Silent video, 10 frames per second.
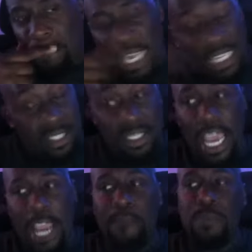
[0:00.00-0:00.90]
his
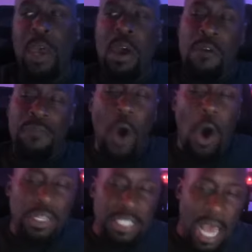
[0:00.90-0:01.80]
state,
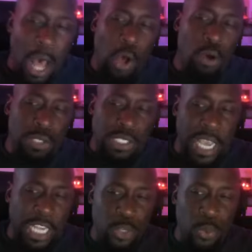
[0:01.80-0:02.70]
falls in that whole
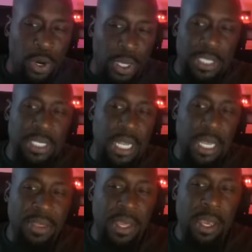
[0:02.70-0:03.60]
sanctuary city
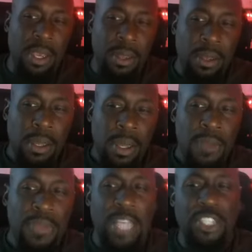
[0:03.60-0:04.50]
thing
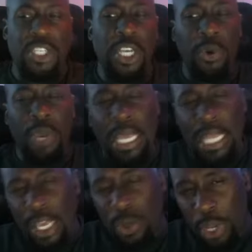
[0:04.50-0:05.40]
that shield
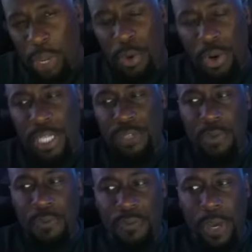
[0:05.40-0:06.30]
illegal immigrants
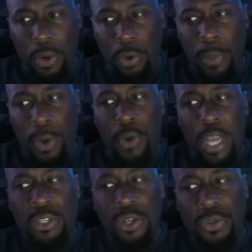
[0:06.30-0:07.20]
from federal
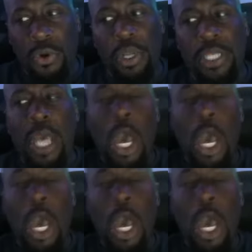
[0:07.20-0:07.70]
immigration authorities.